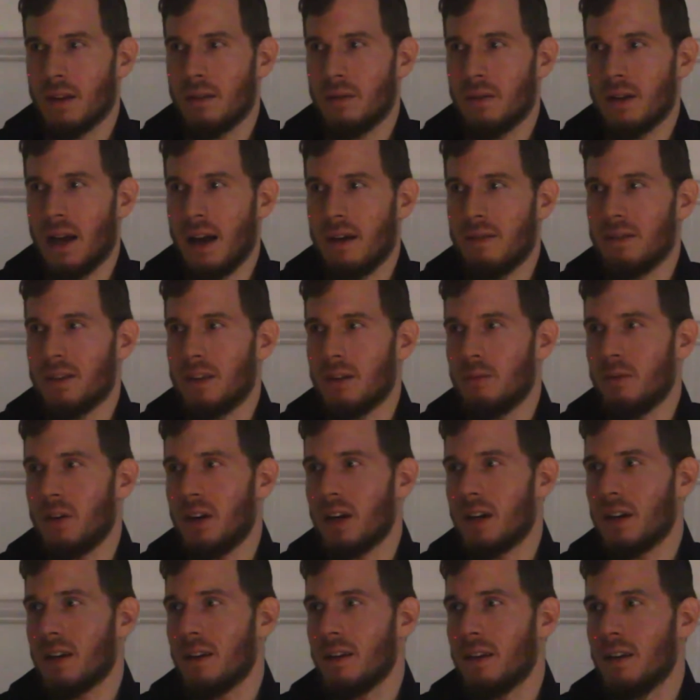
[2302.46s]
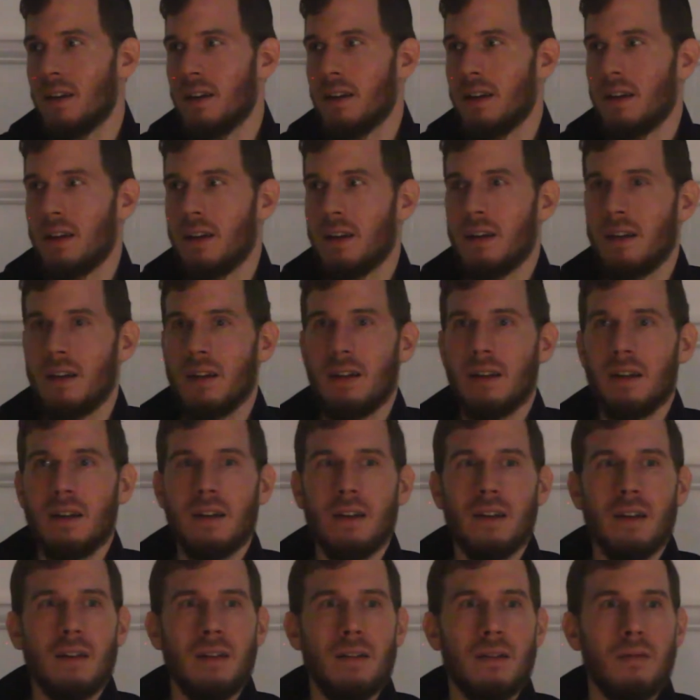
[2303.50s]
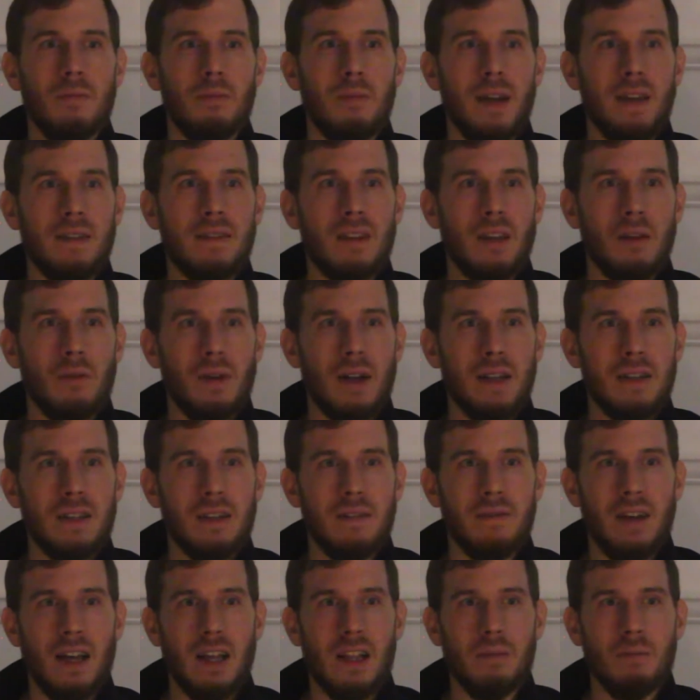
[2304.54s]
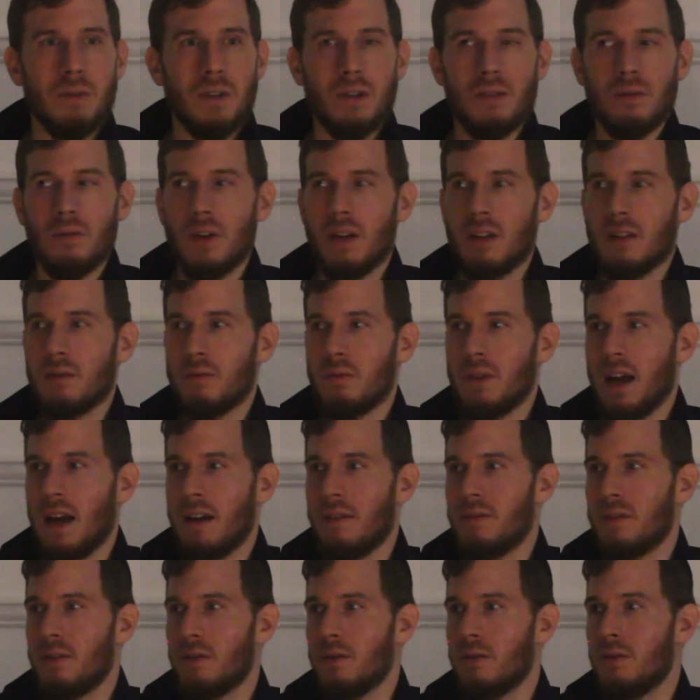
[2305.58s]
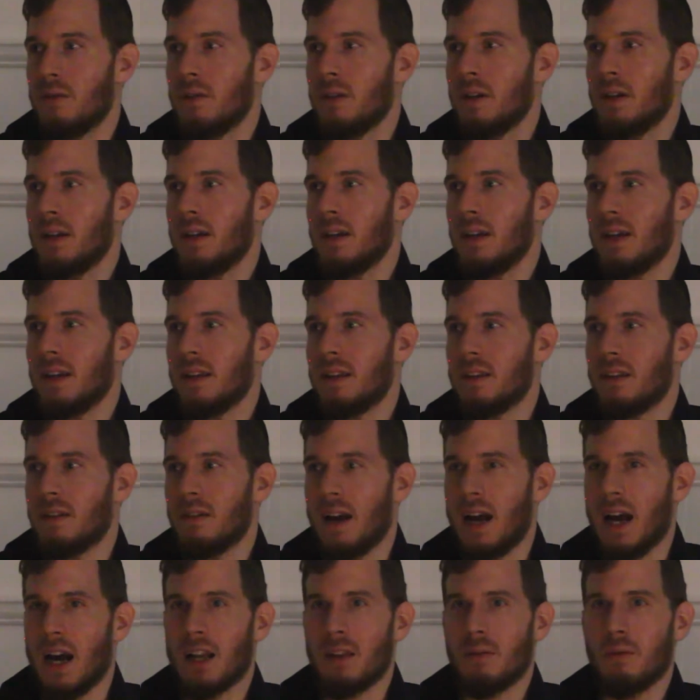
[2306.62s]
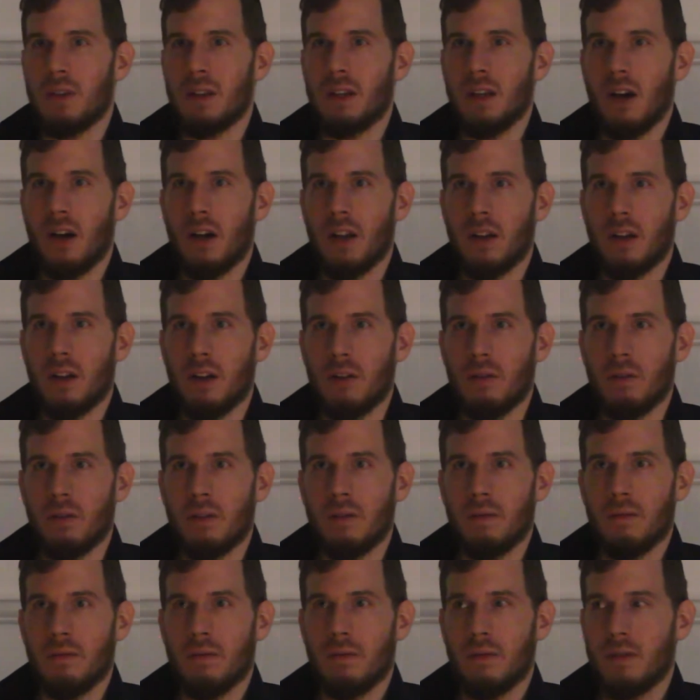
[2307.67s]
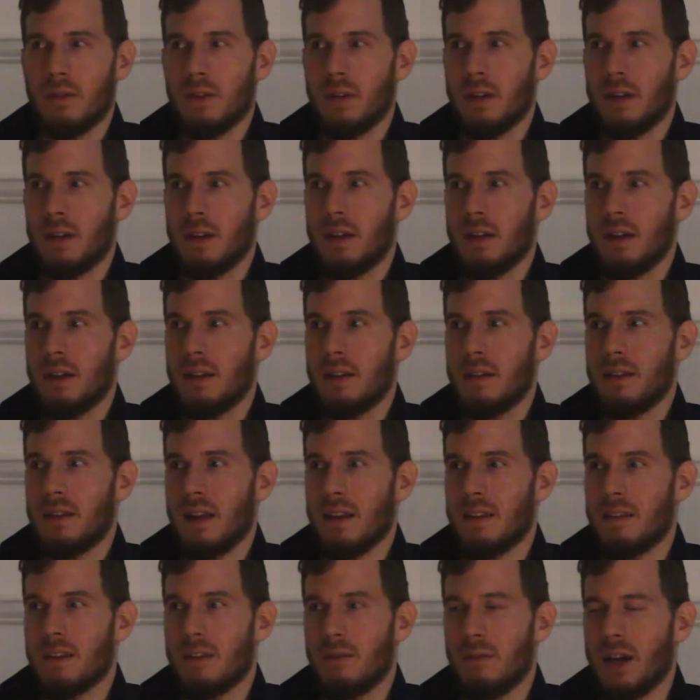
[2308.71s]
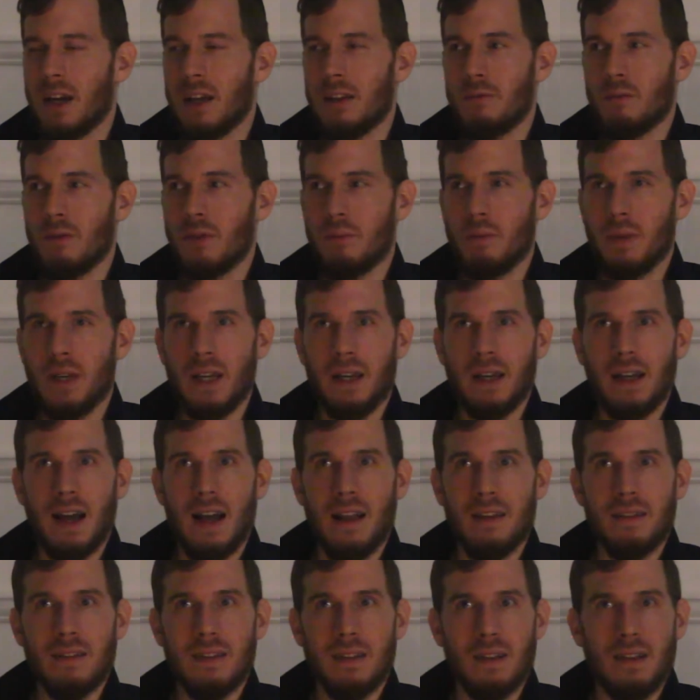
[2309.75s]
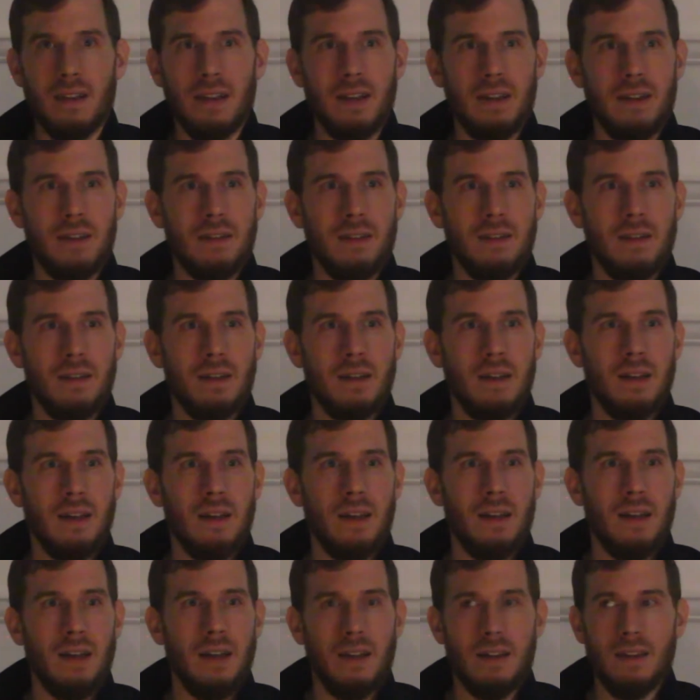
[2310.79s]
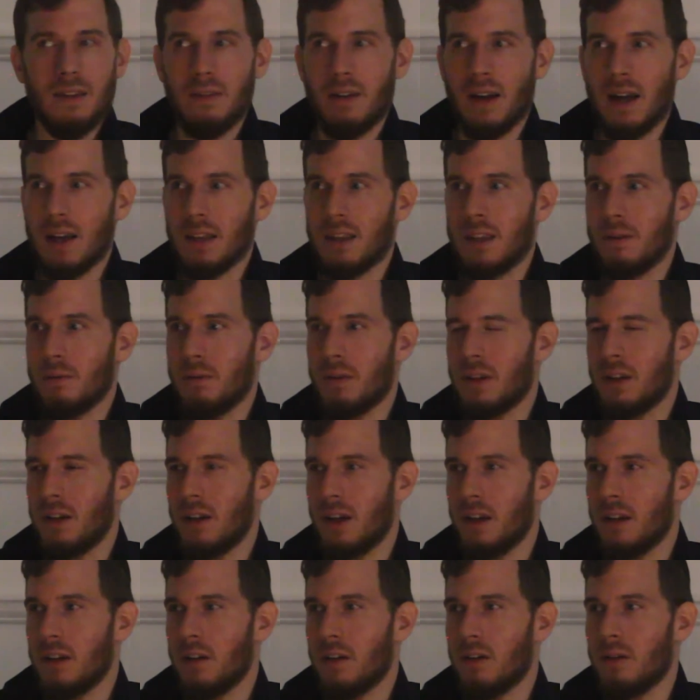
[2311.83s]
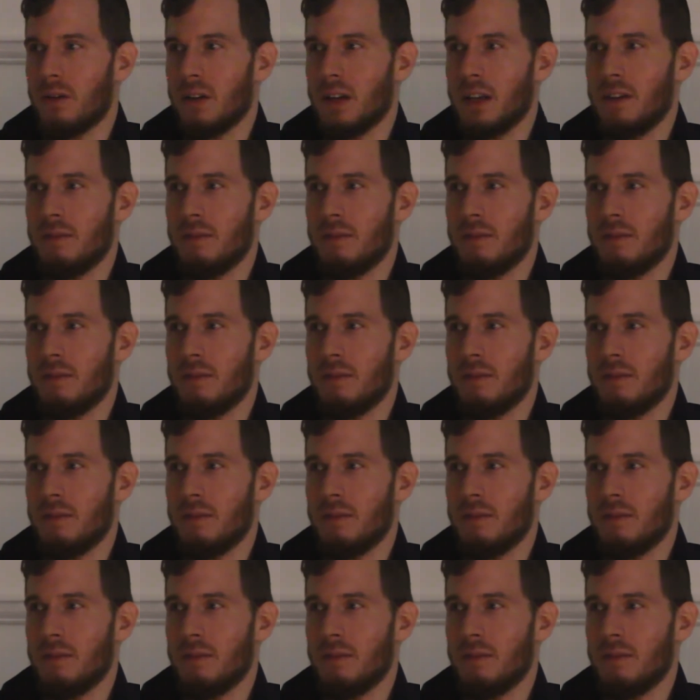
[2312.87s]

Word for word: We have to work based on what's available to us. We have to interact with the unknown. That's the way it will be, constantly interacting with the unknown.